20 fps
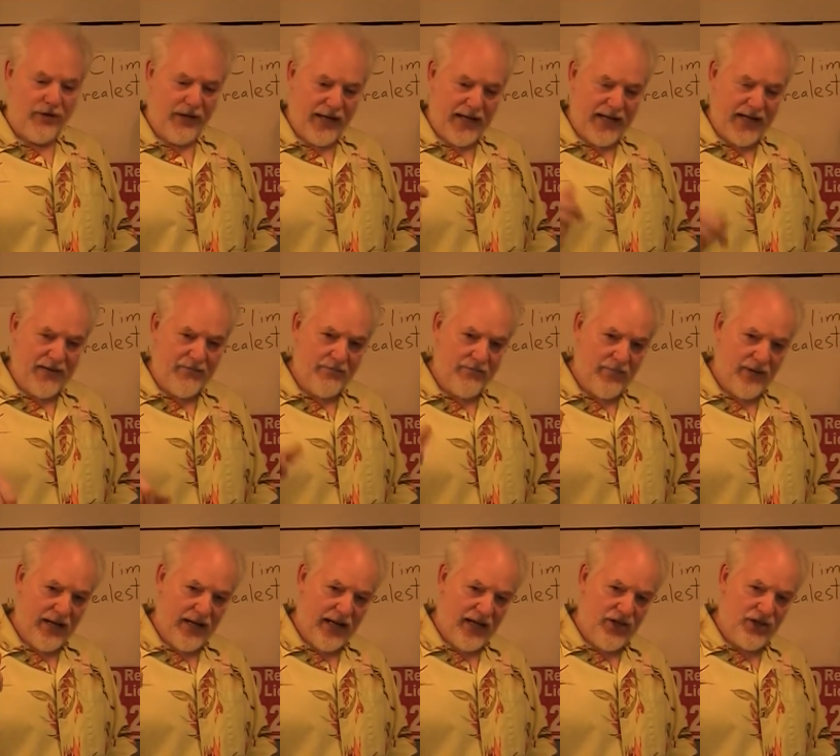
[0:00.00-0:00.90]
lick them
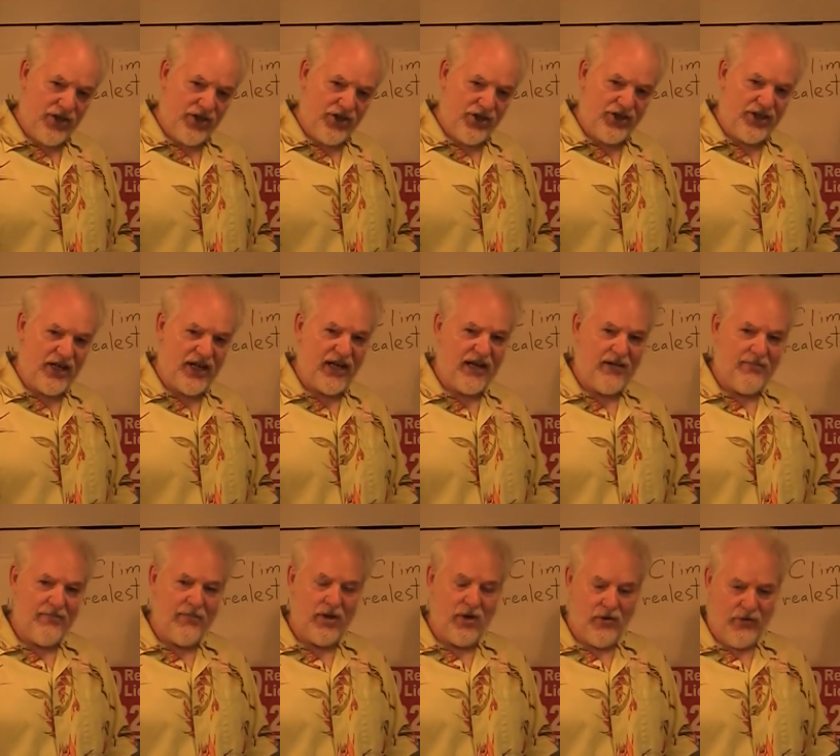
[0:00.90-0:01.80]
and you stick
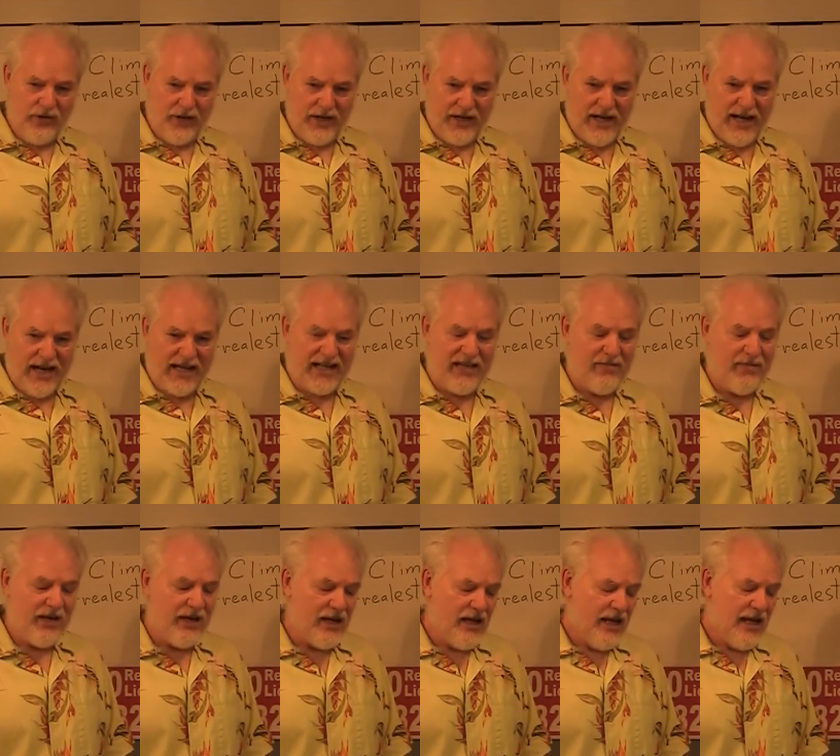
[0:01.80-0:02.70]
them on the
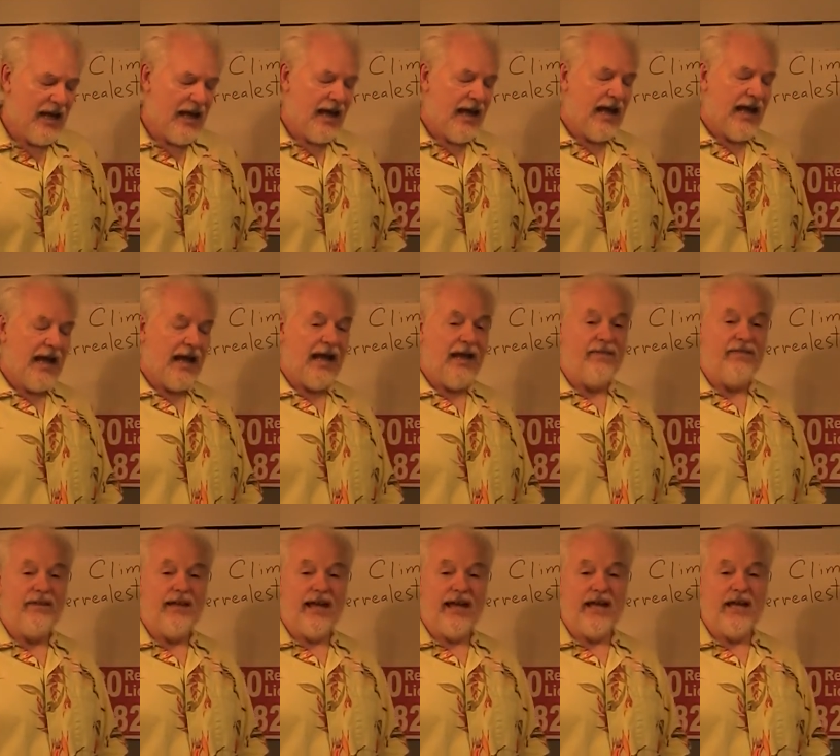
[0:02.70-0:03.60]
document,
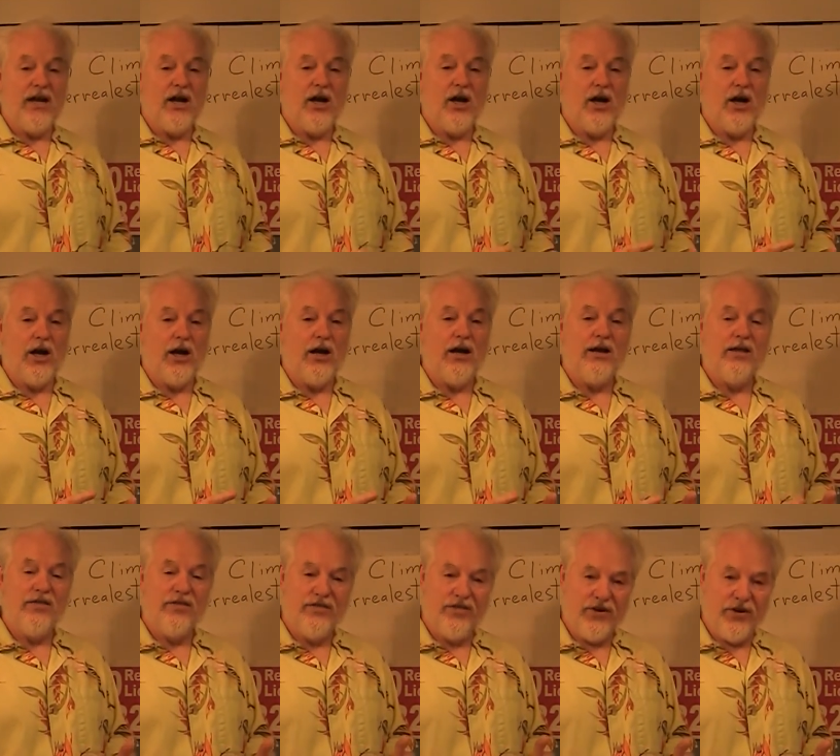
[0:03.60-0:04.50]
and they are
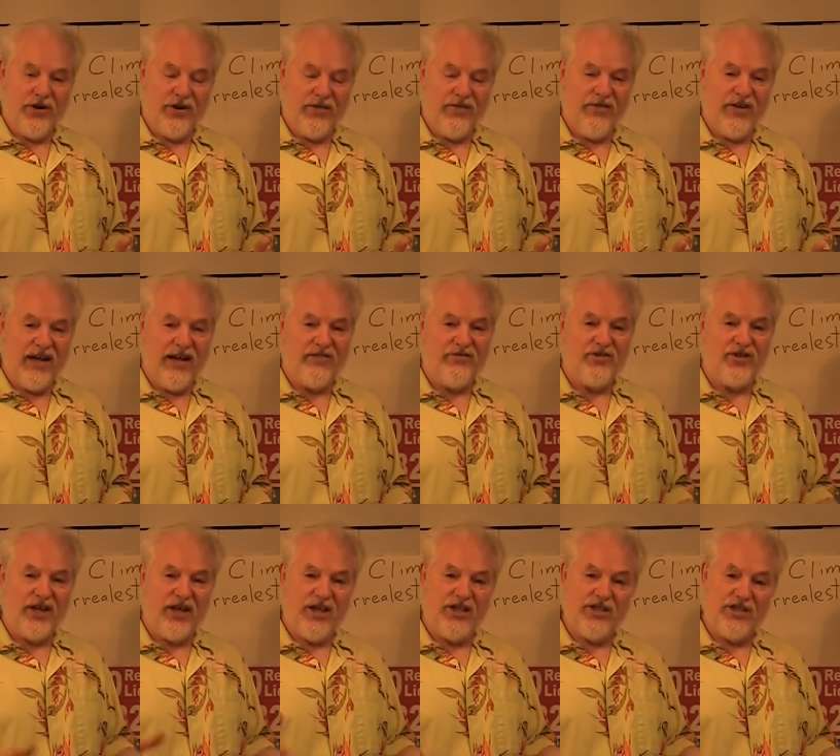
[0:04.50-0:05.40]
35
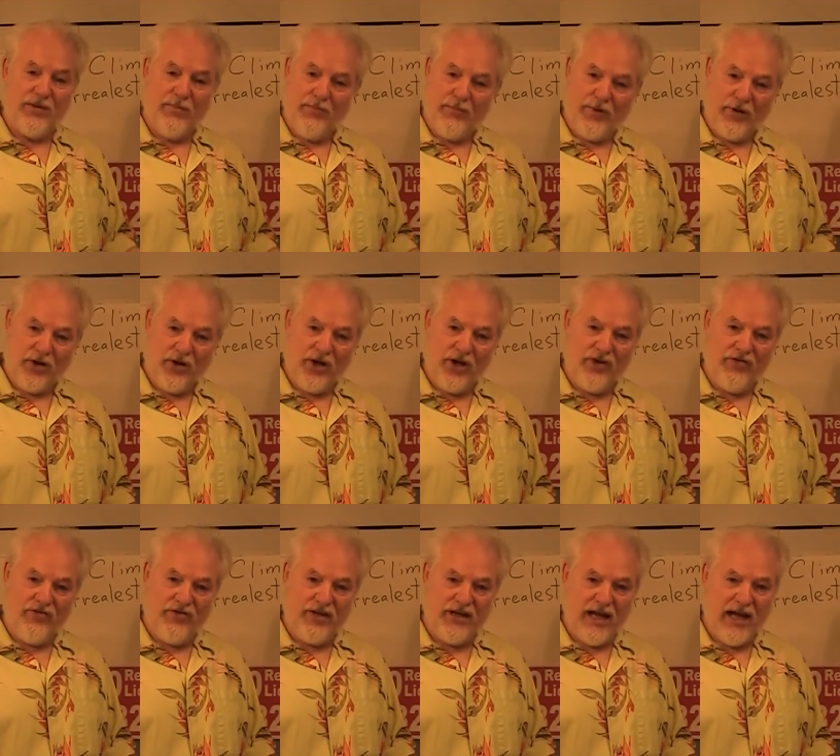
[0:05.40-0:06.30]
cents per
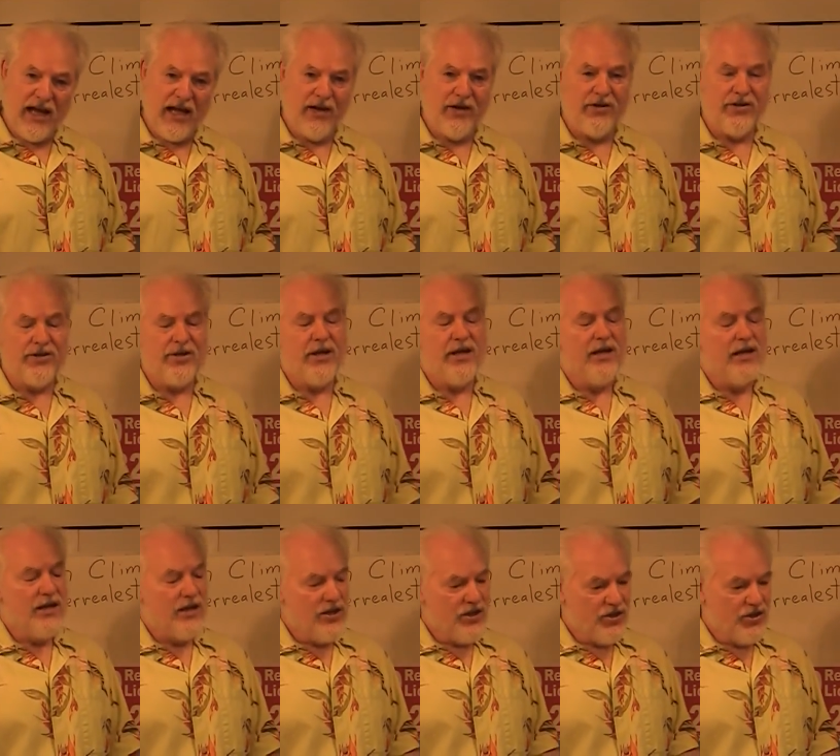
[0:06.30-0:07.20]
$100.
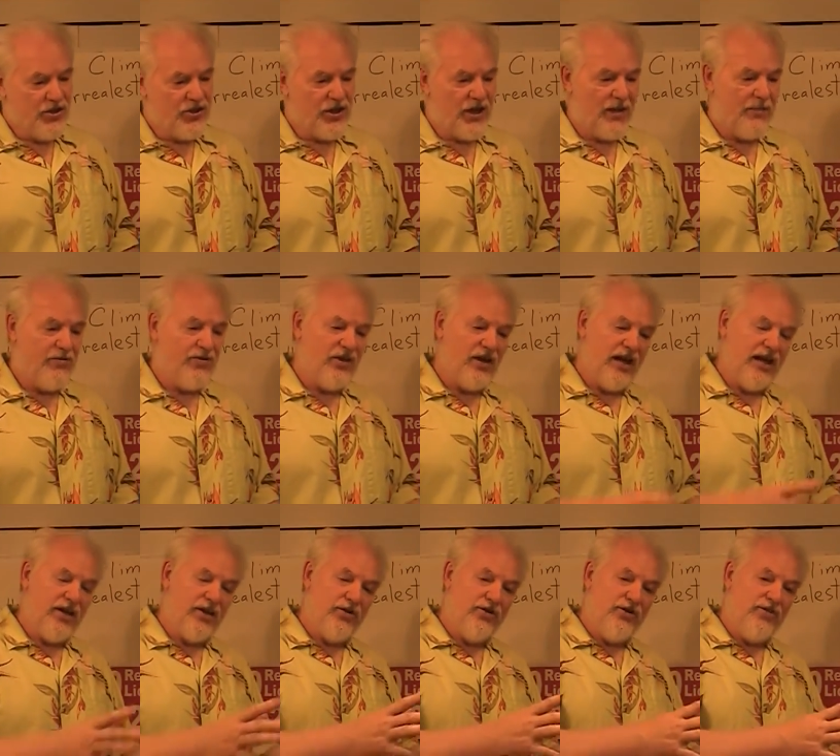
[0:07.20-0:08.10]
Same
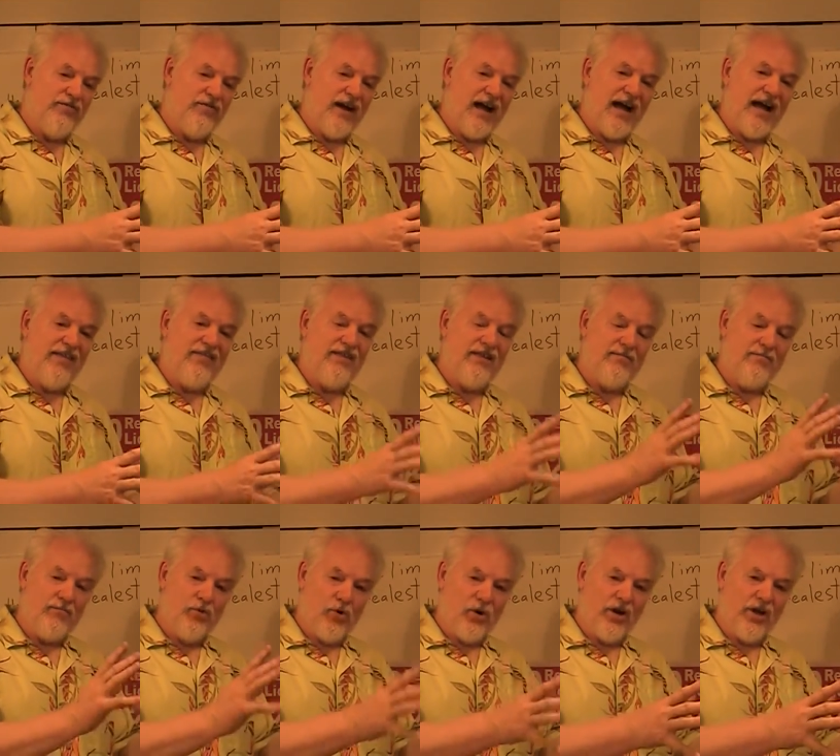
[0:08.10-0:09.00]
thing, you divide the
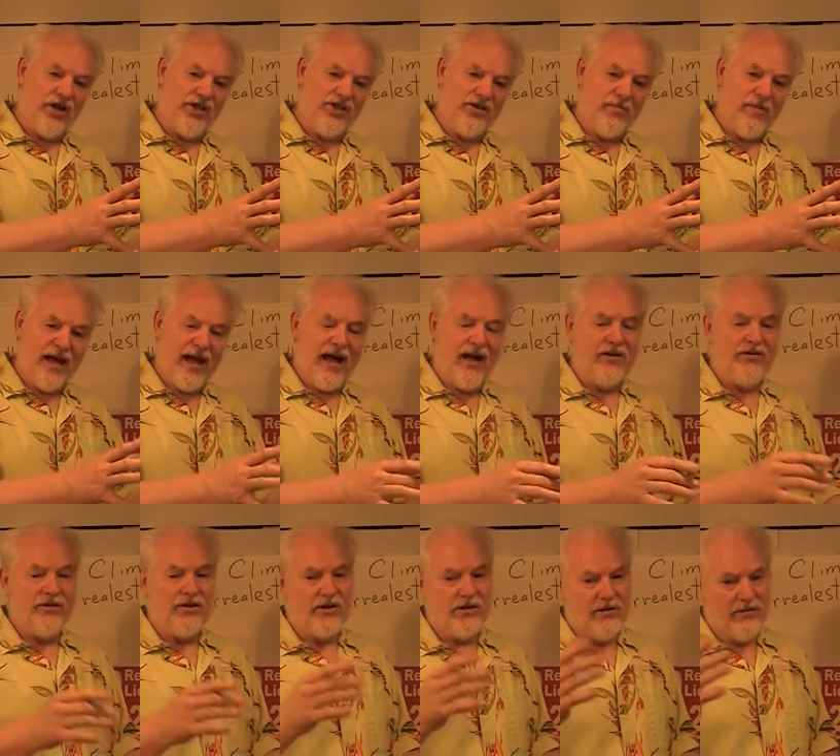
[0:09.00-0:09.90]
mortgage
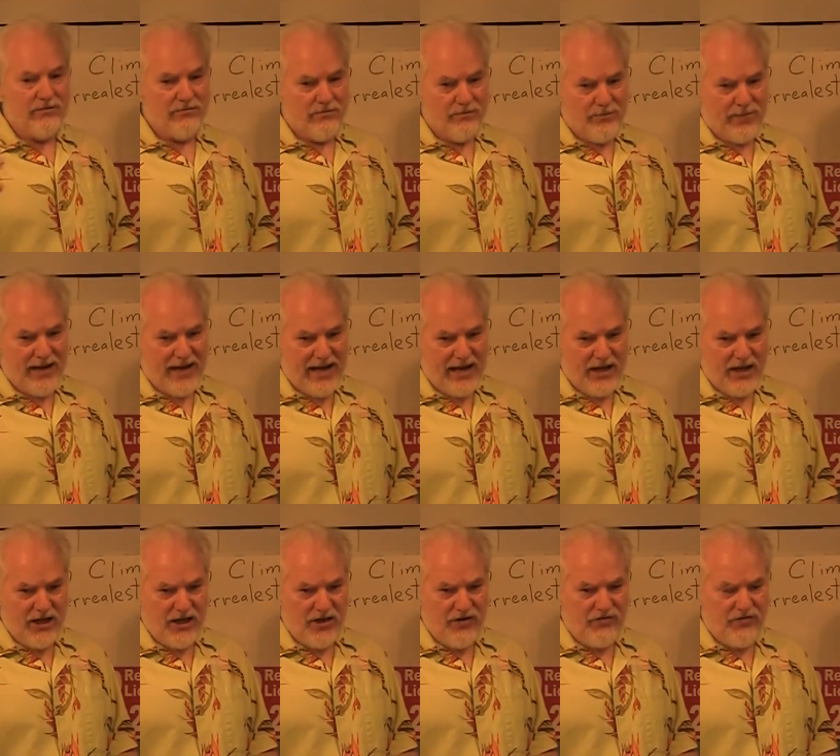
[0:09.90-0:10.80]
amount by
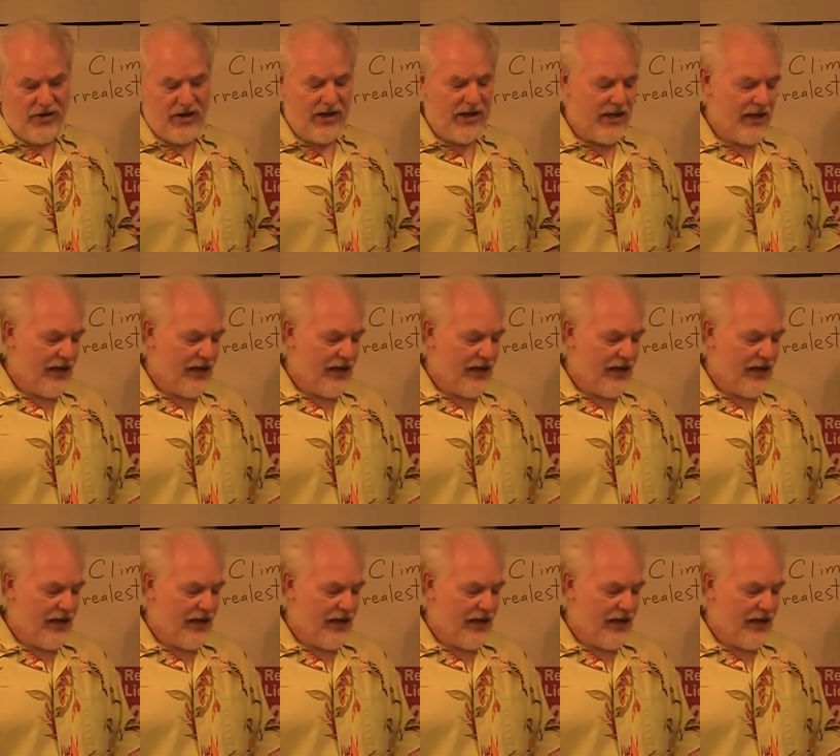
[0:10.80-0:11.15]
100. If